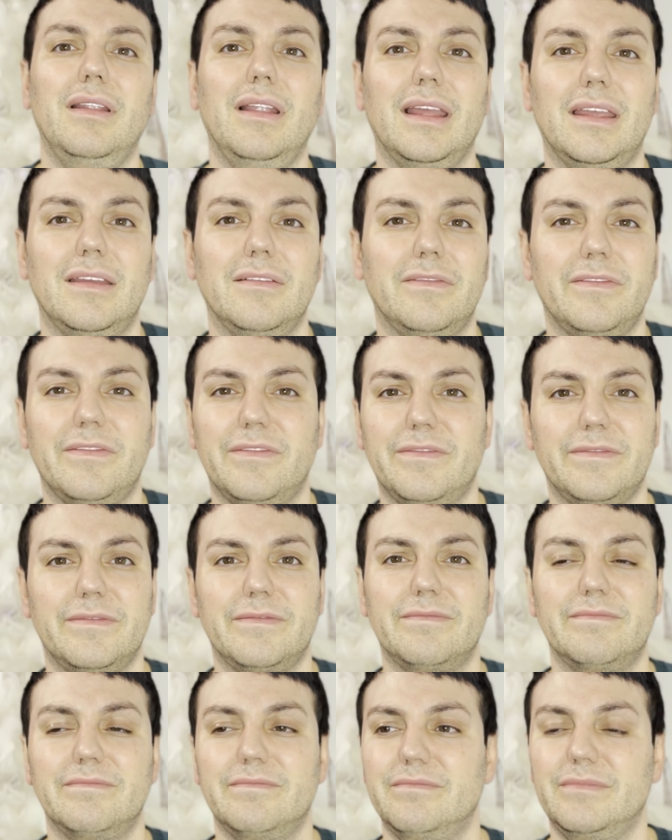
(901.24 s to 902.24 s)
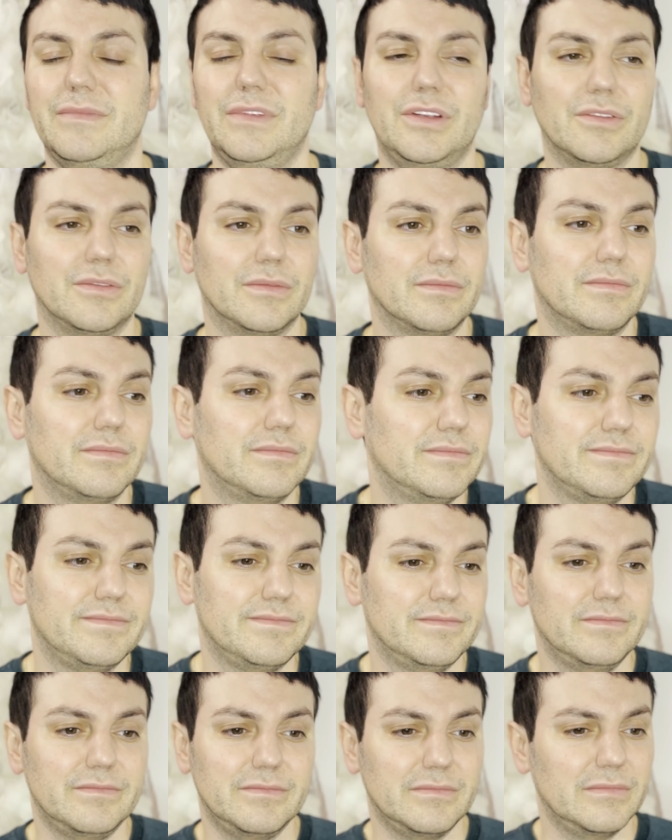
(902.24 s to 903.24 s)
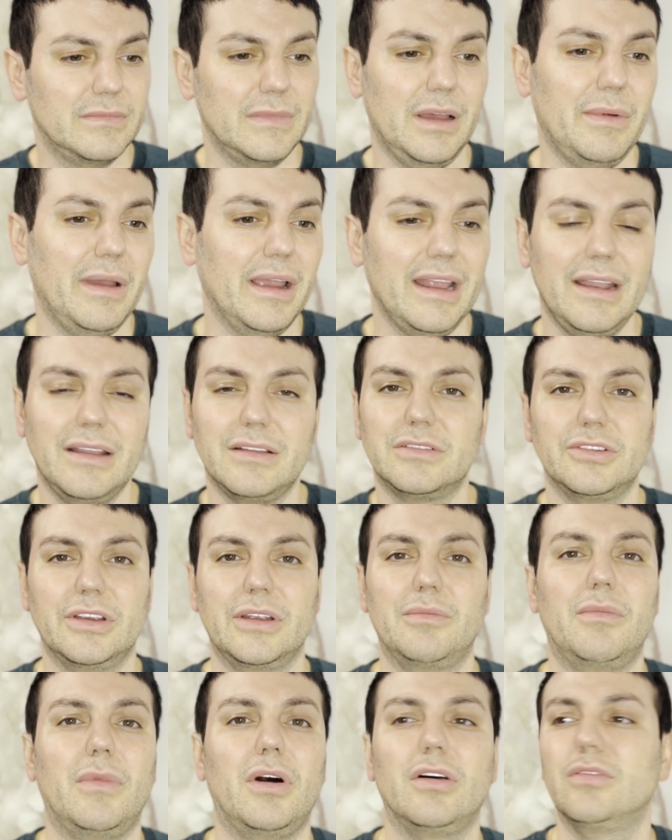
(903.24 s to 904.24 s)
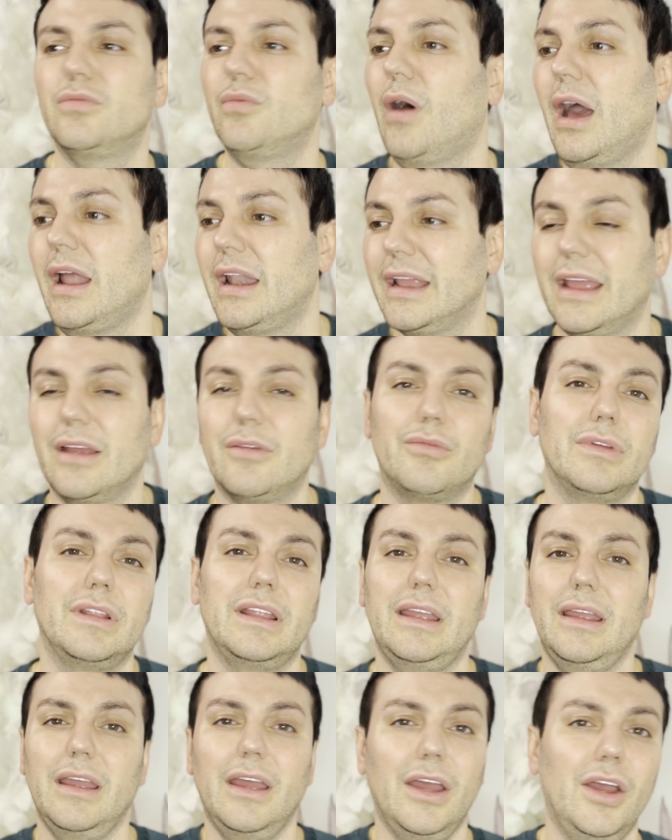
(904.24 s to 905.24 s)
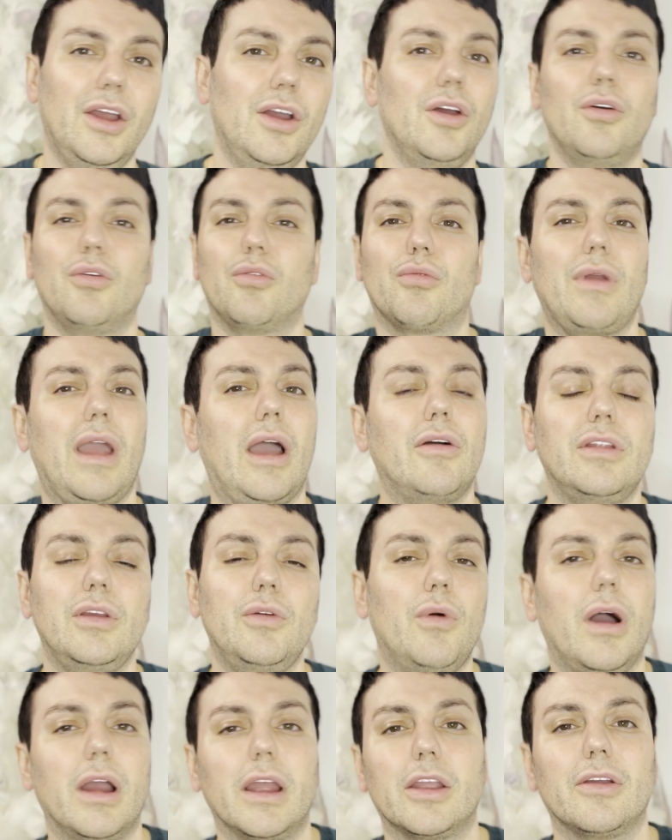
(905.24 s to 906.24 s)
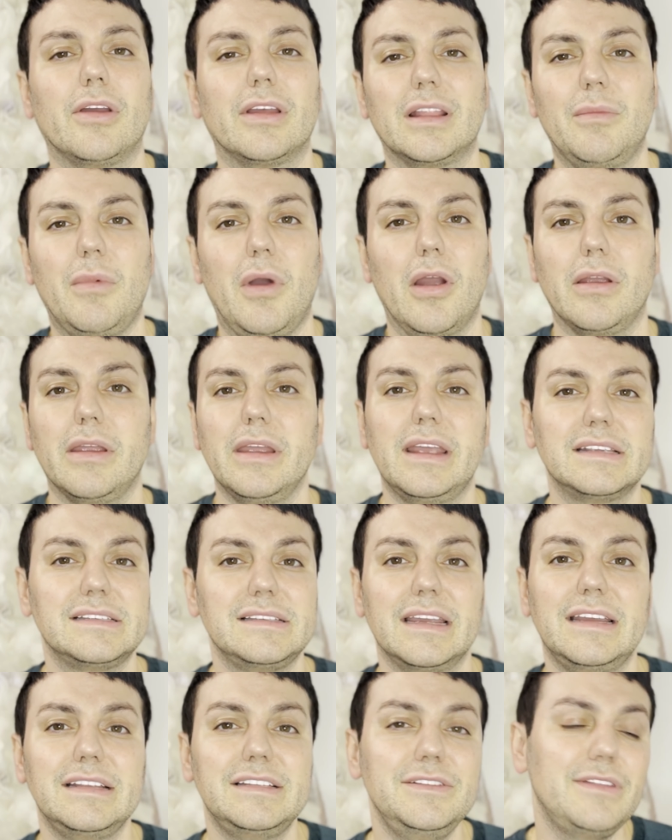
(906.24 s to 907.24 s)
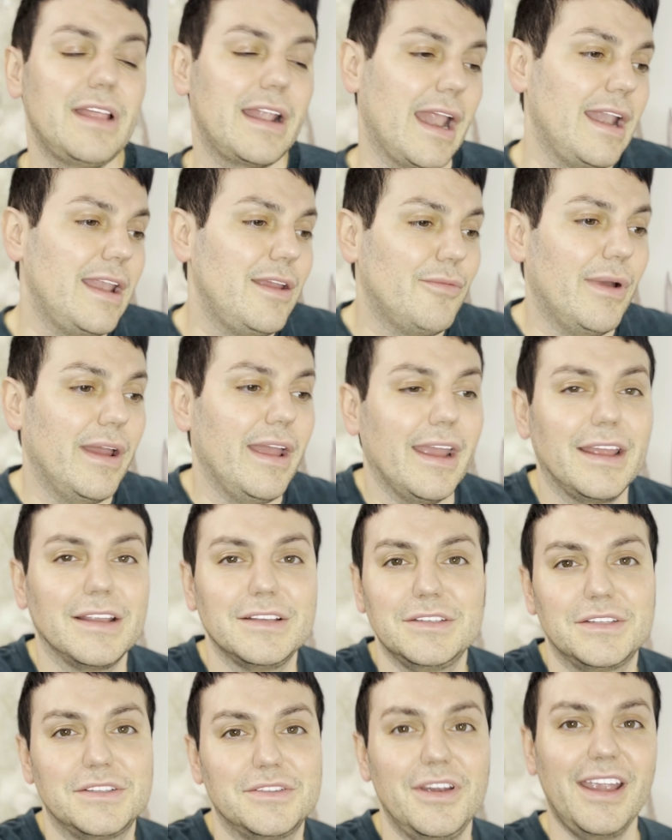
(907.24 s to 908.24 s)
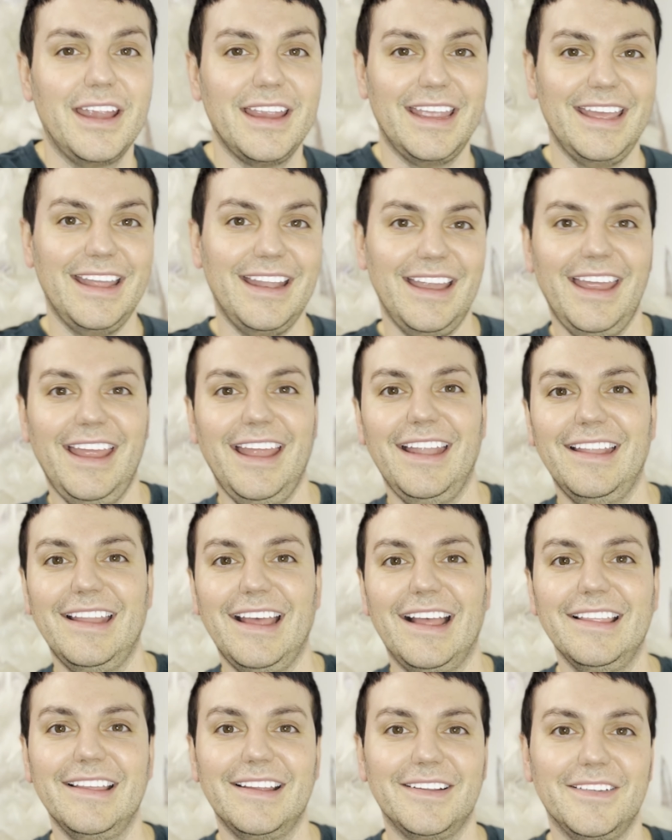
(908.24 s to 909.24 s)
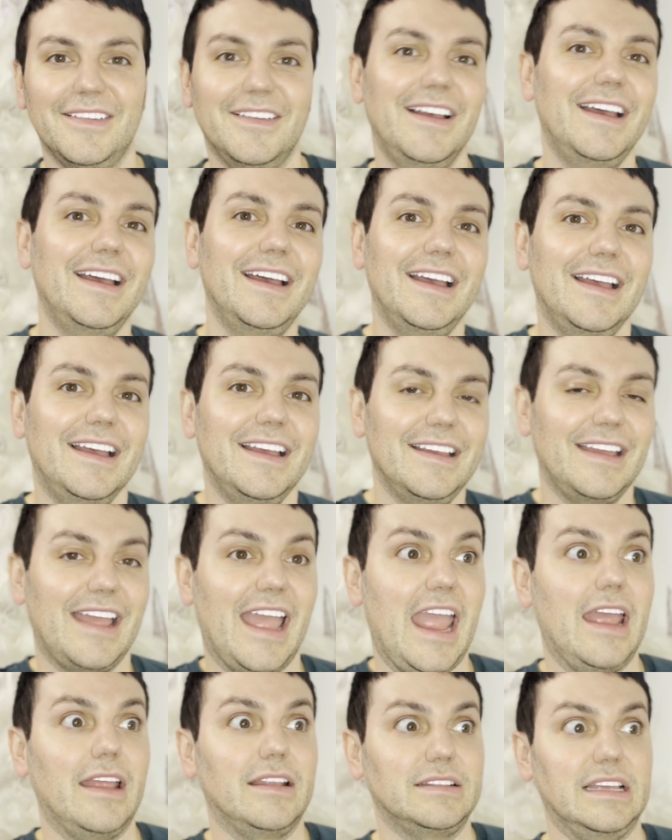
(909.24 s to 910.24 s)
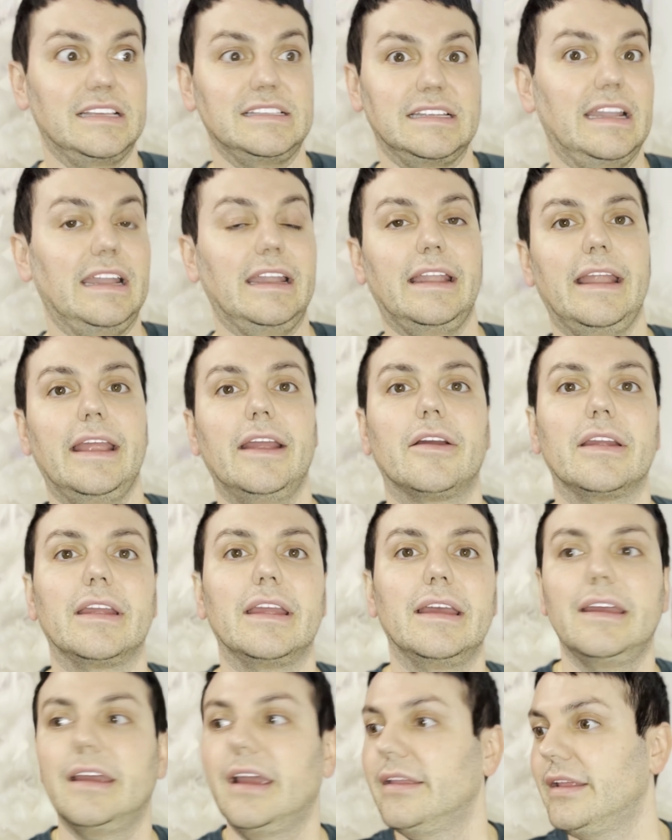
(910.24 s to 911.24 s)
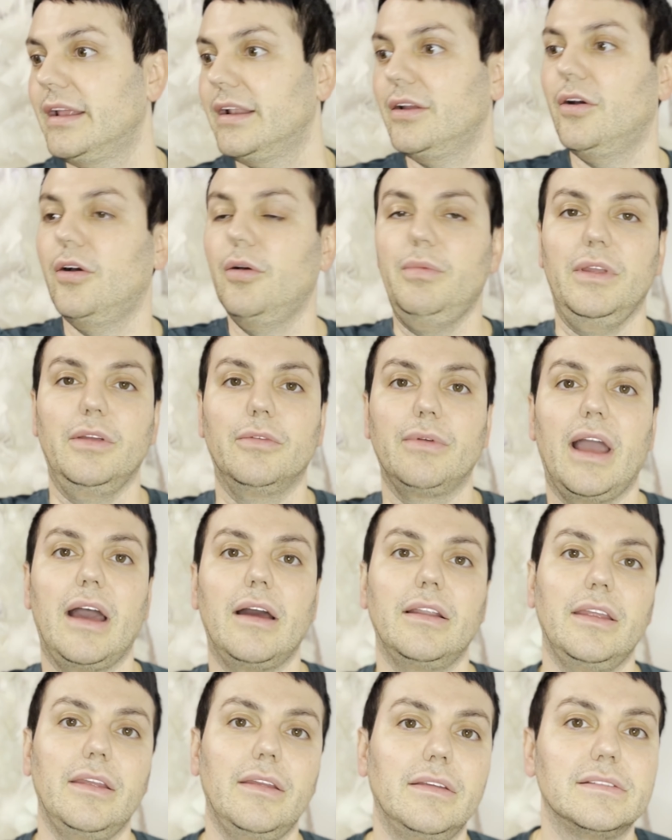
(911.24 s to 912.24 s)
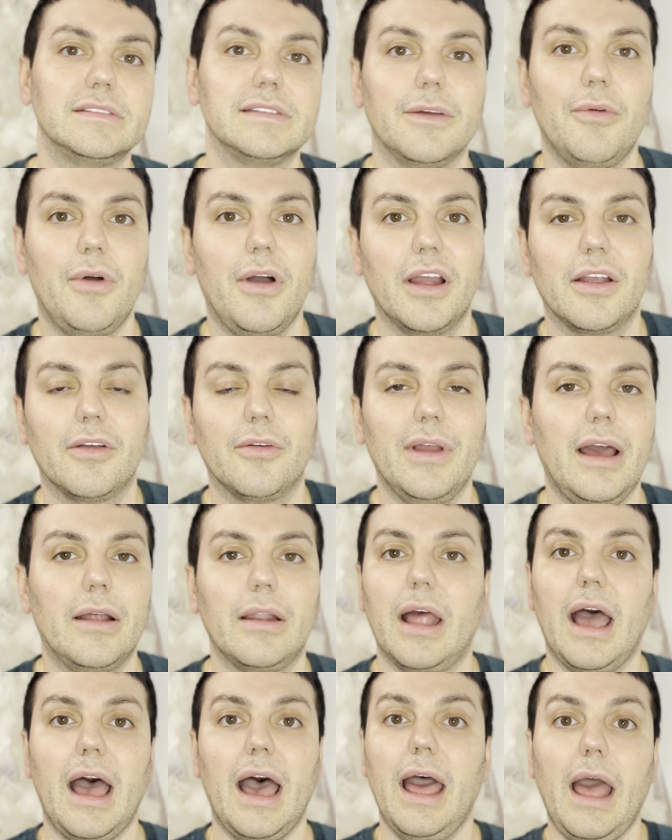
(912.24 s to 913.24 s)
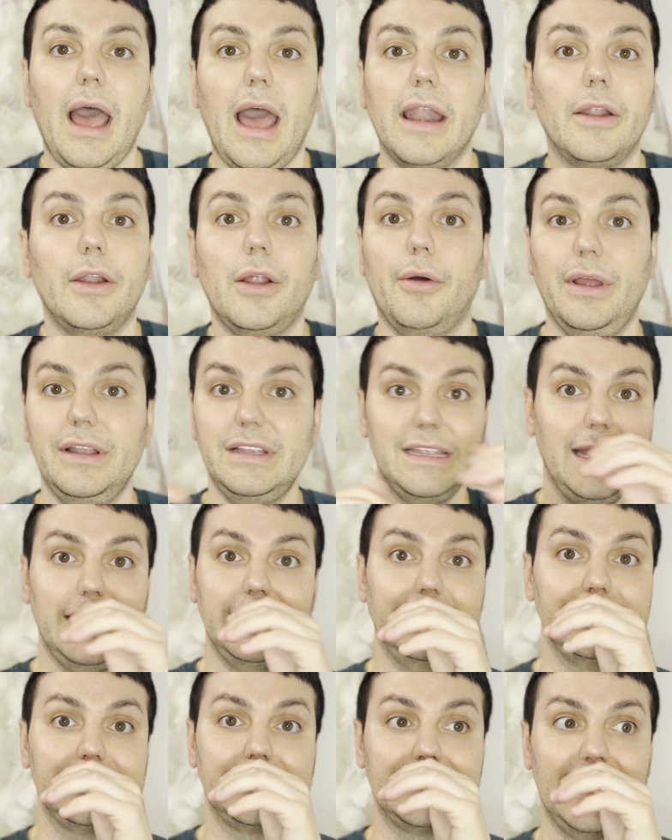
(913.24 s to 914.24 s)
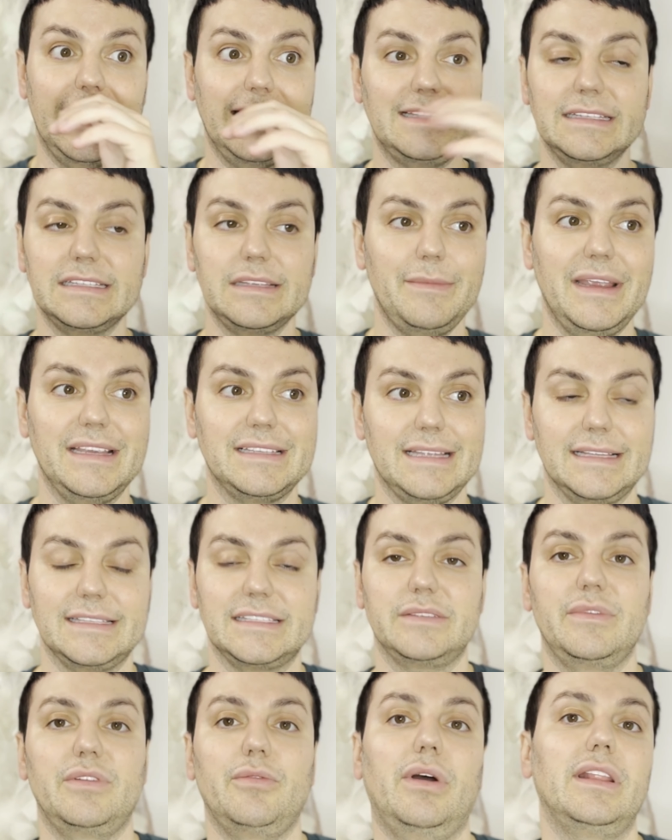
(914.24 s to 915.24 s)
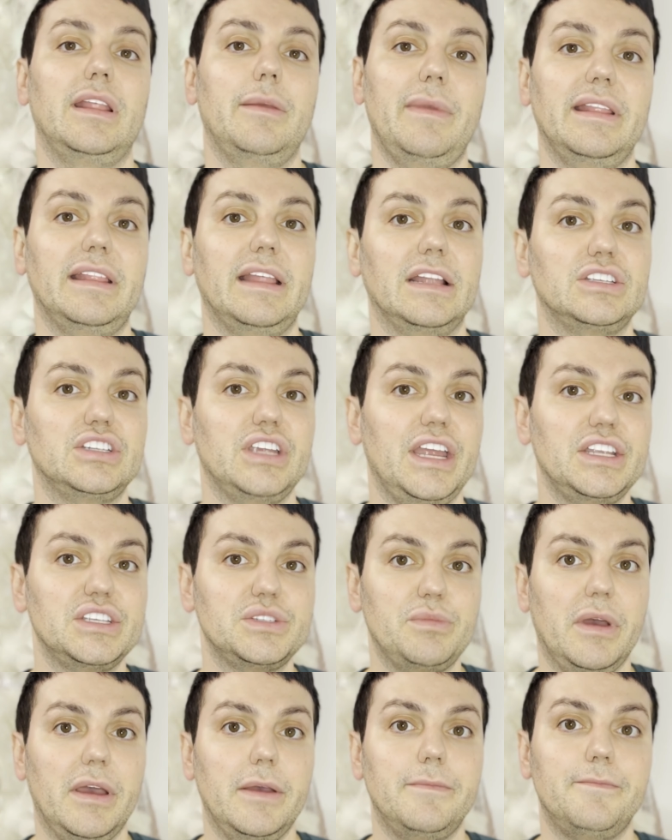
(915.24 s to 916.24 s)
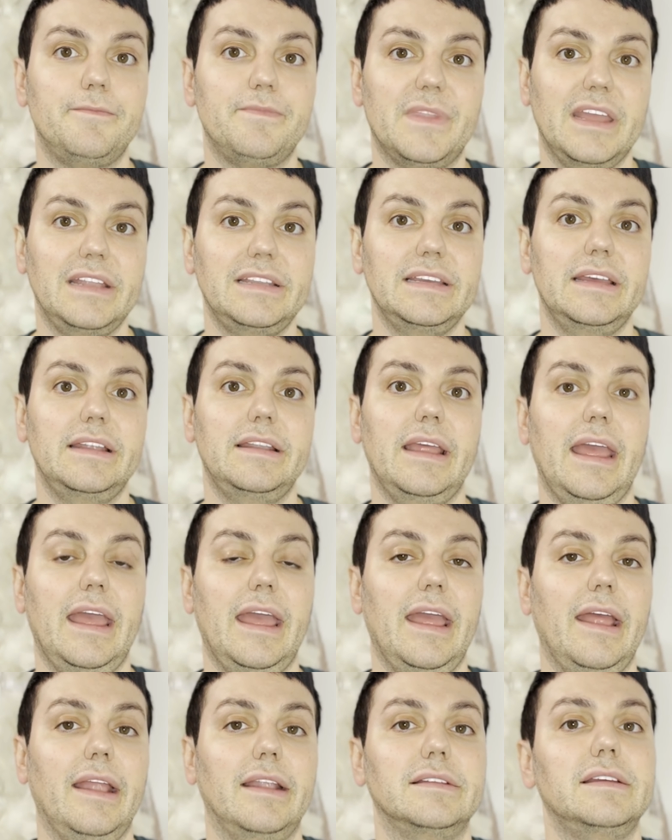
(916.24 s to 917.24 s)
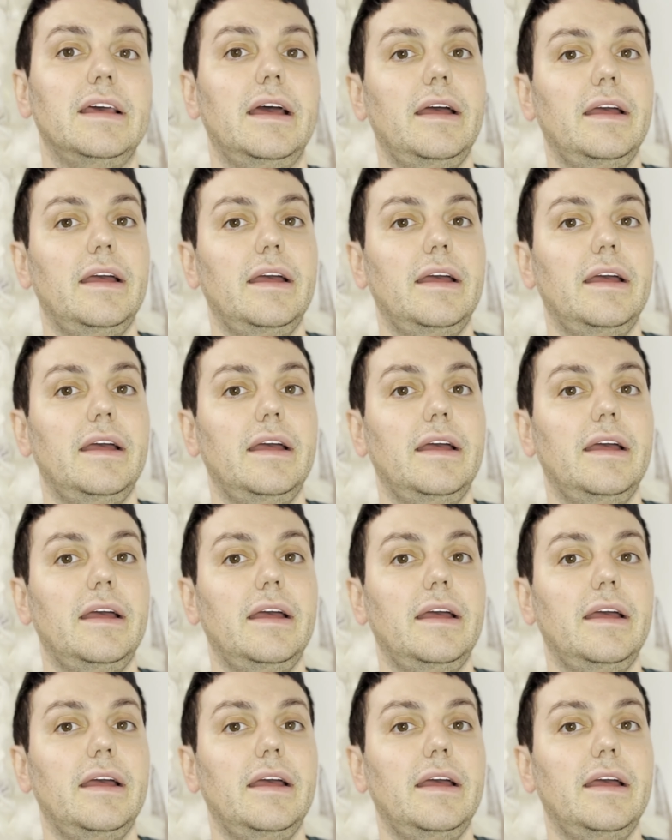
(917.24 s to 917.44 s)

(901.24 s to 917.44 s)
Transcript: Like if you're, am I gonna drink mulled wine and get really rowdy walking around the market? Because I could do that anyway. I could just drink it in that little designated area and then go be rowdy as I walk around. I, I don't know. It, it just it doesn't make sense to me why they made that change, but they did and.